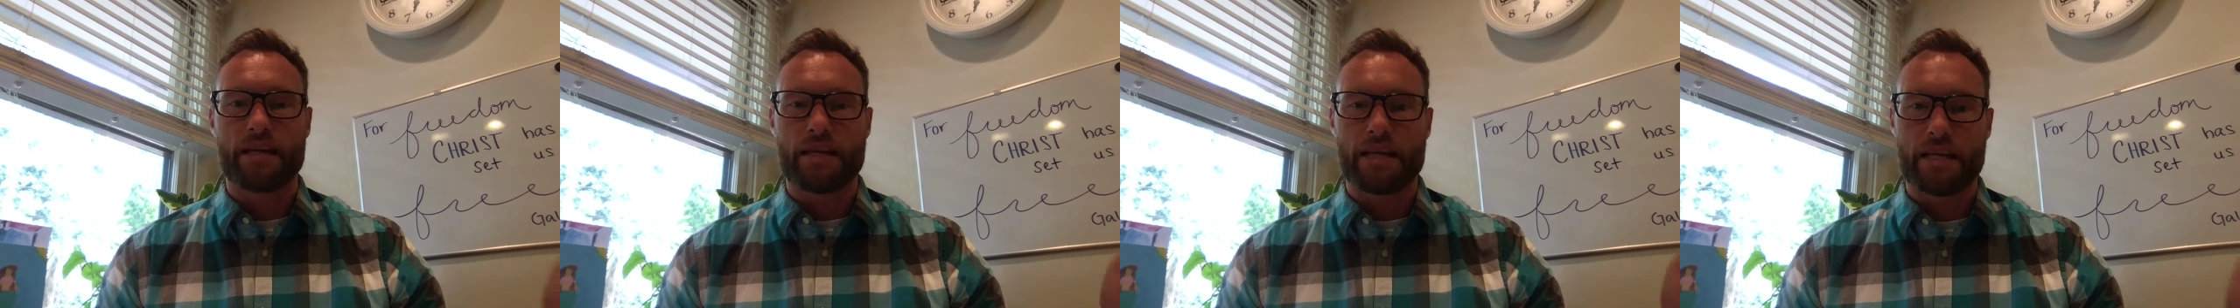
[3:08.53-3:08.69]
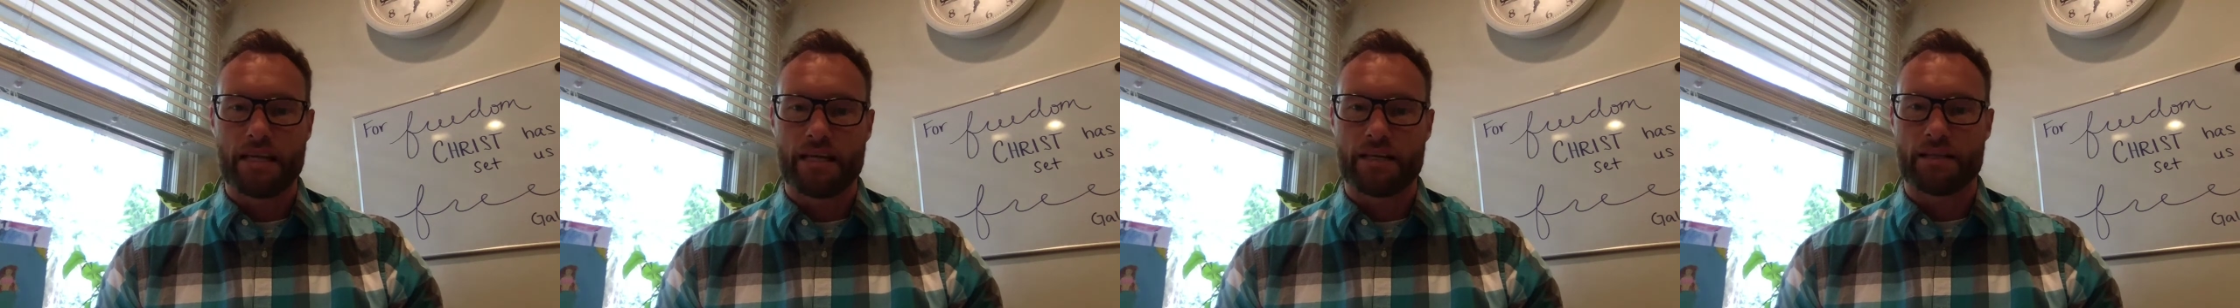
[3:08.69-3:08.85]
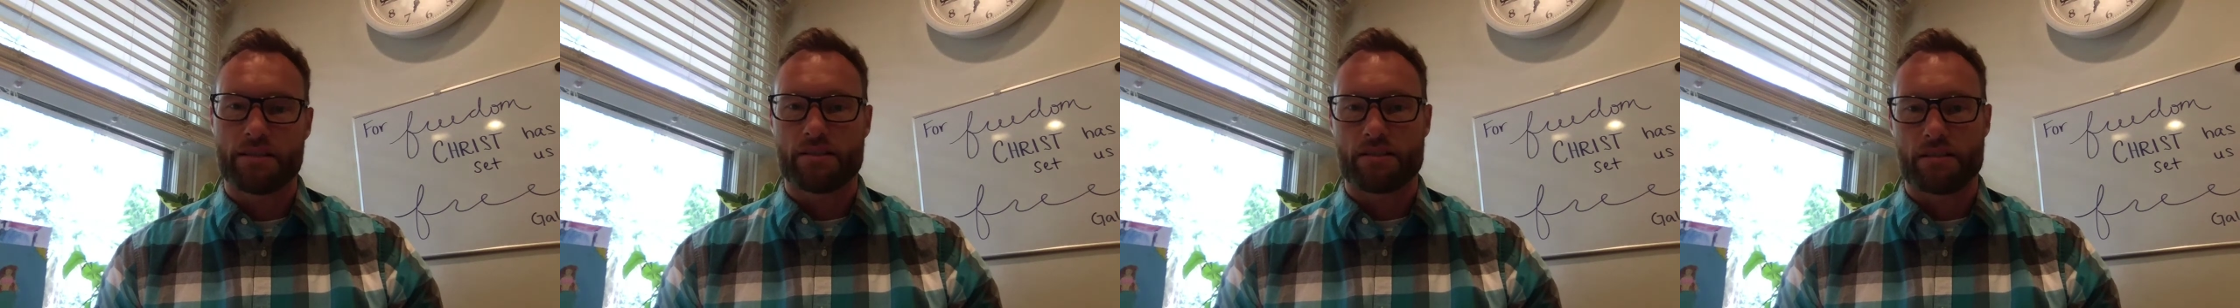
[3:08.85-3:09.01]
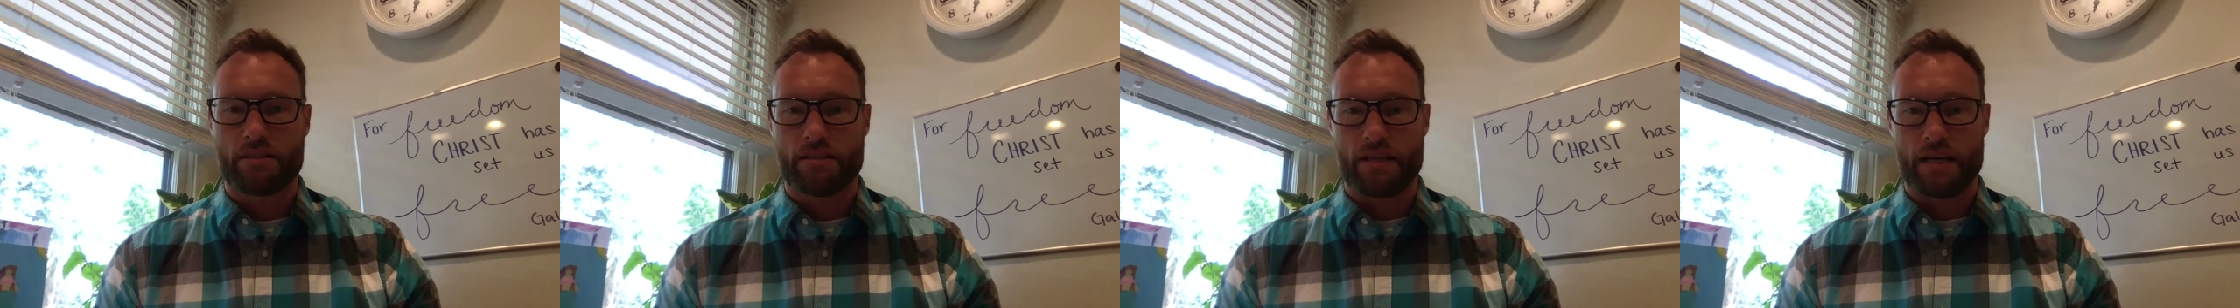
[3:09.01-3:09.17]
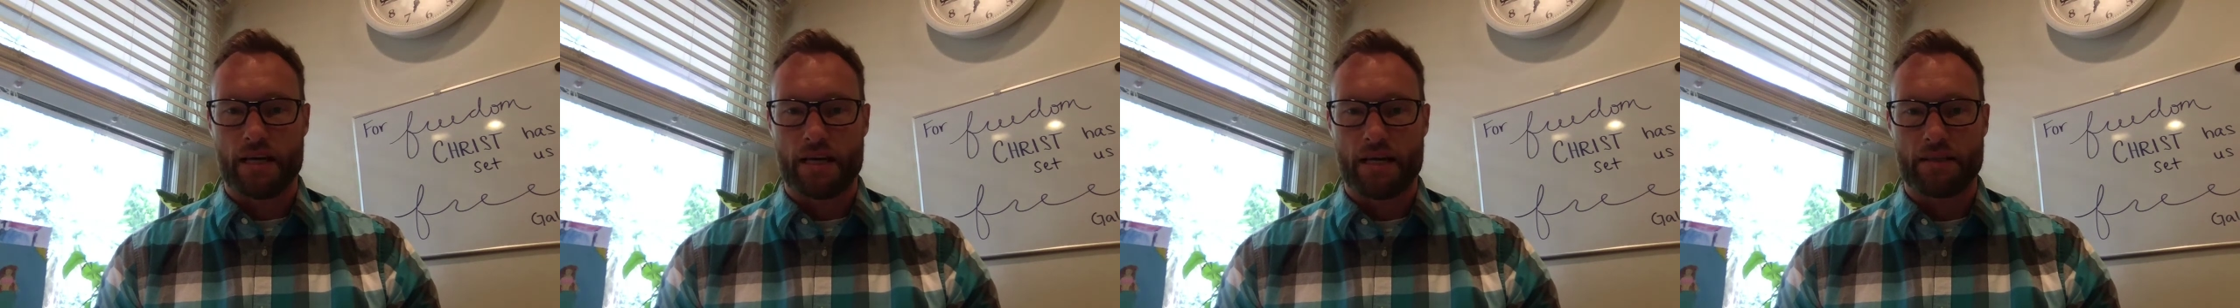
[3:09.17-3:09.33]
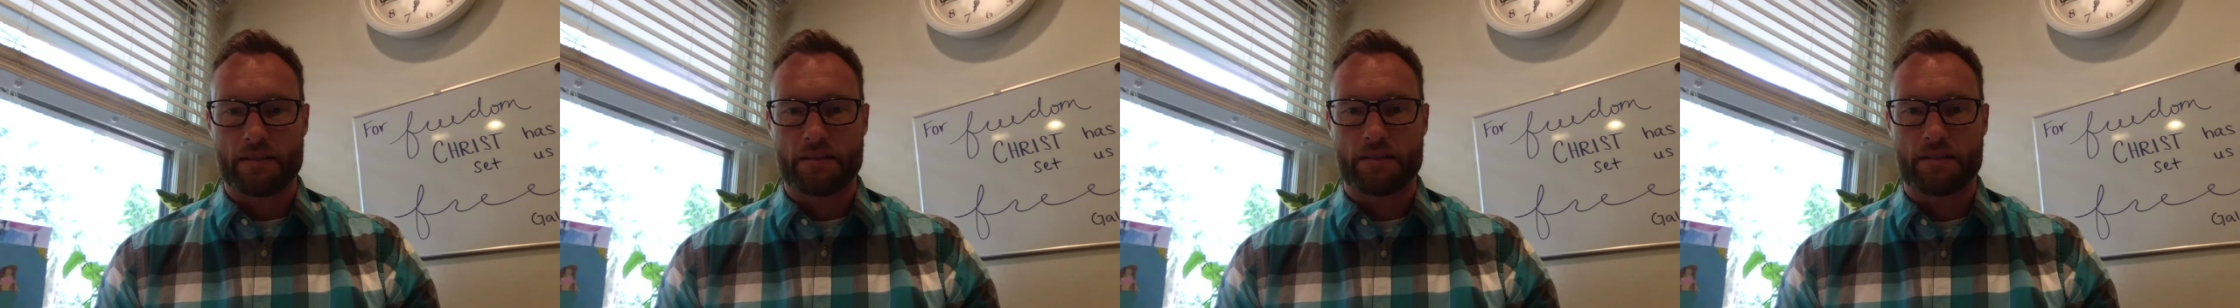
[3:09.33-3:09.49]
into
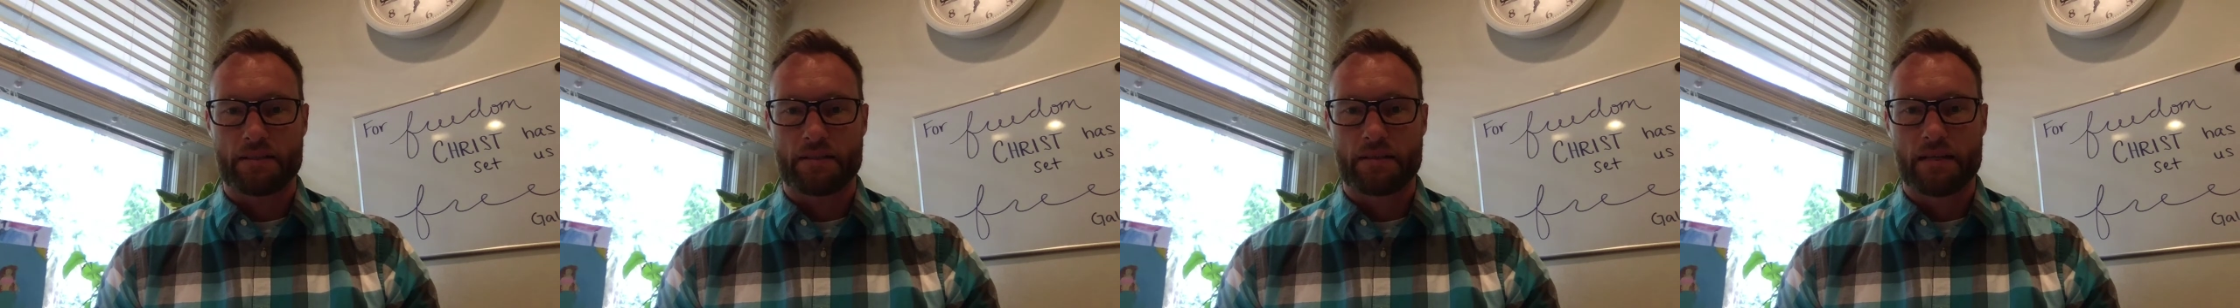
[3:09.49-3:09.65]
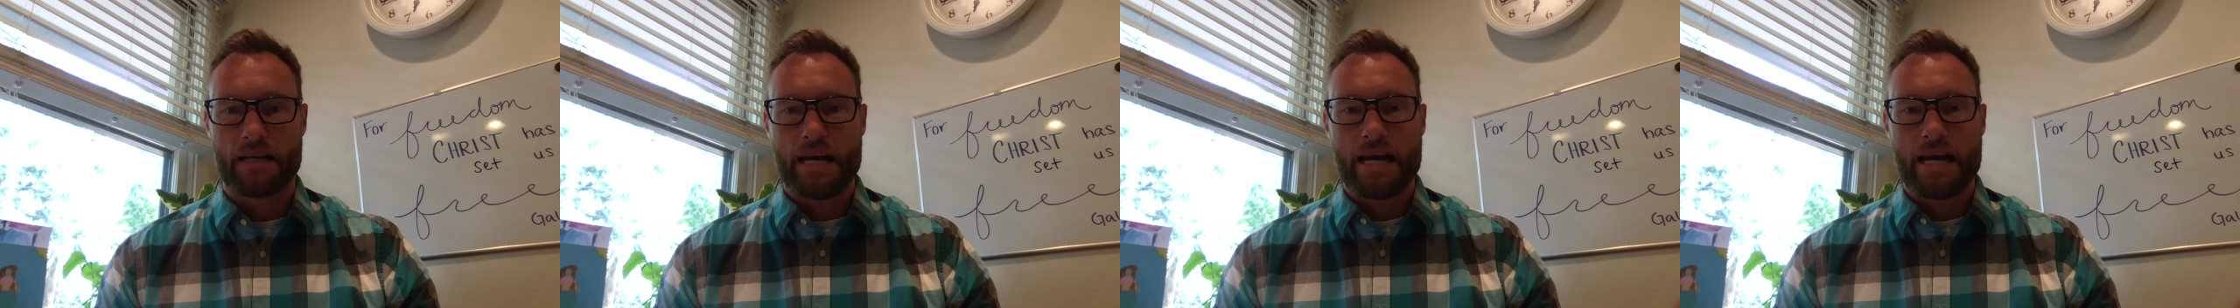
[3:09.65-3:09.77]
that